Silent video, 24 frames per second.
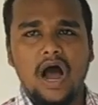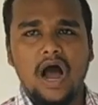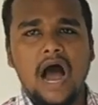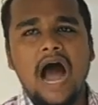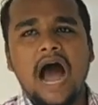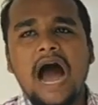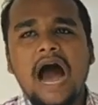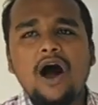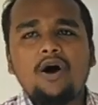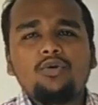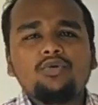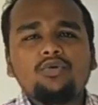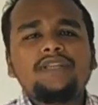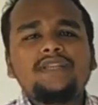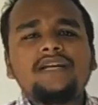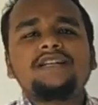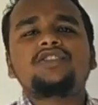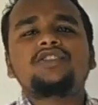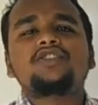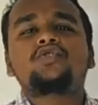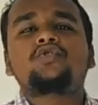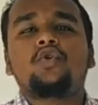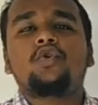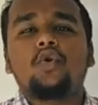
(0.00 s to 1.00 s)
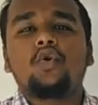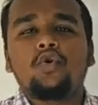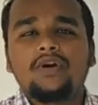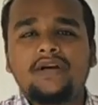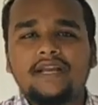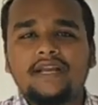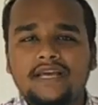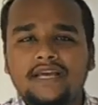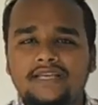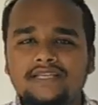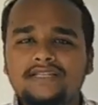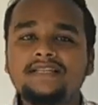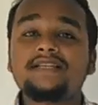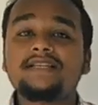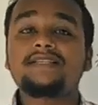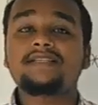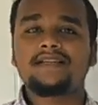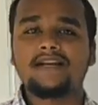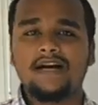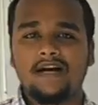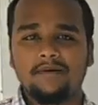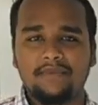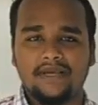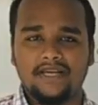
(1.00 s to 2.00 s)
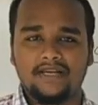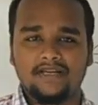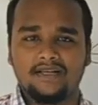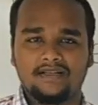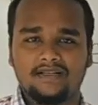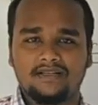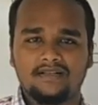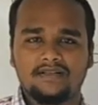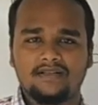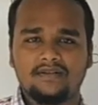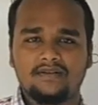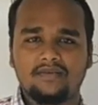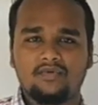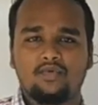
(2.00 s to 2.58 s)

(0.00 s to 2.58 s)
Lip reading: how that sour taste is coming.